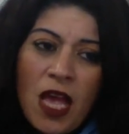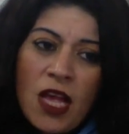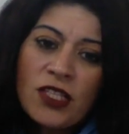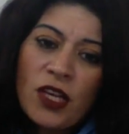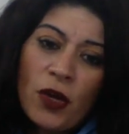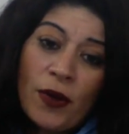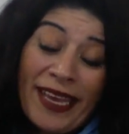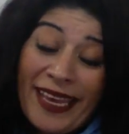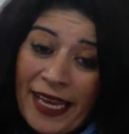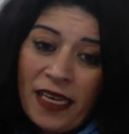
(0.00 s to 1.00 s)
So
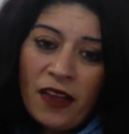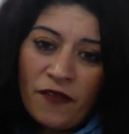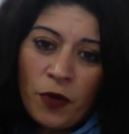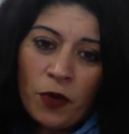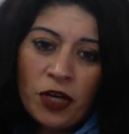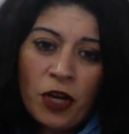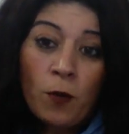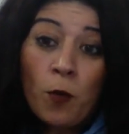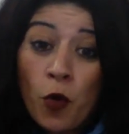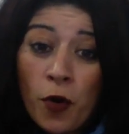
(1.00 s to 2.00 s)
again, if you want to know
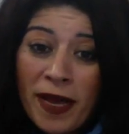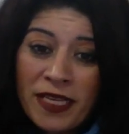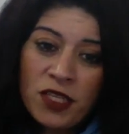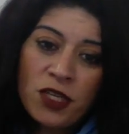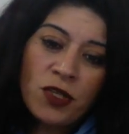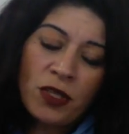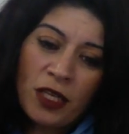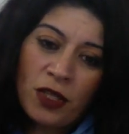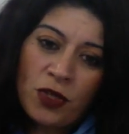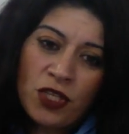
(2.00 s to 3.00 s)
more about social
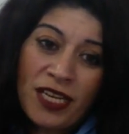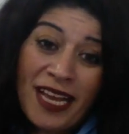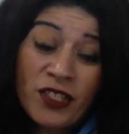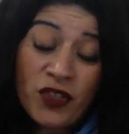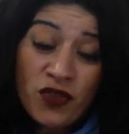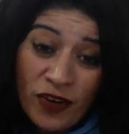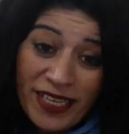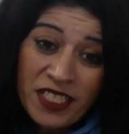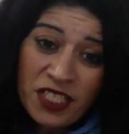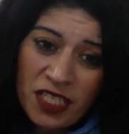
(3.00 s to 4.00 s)
inclusion and
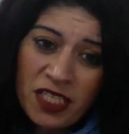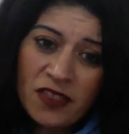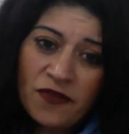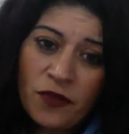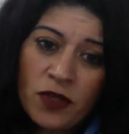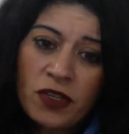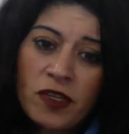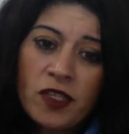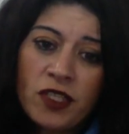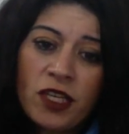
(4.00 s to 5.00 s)
strategies for
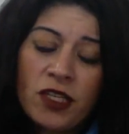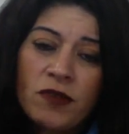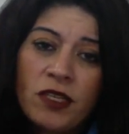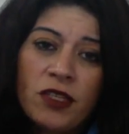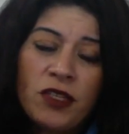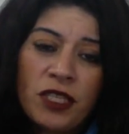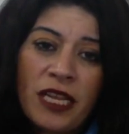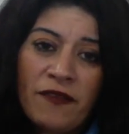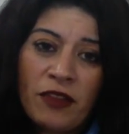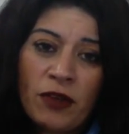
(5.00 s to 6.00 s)
social inclusion,
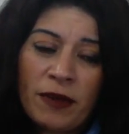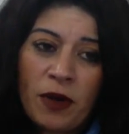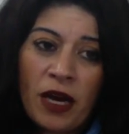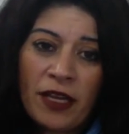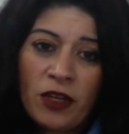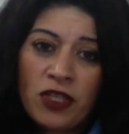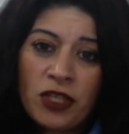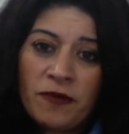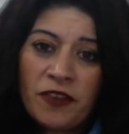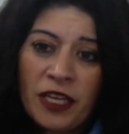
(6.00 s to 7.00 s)
have a look at my
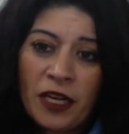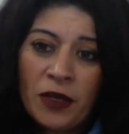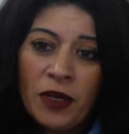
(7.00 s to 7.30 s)
YouTube video,